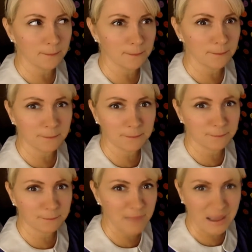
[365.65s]

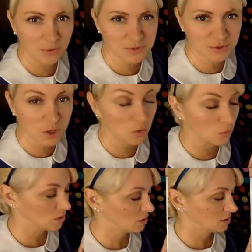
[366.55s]
Mouse.
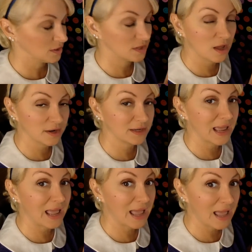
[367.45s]
No, not
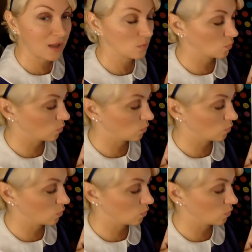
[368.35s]
an a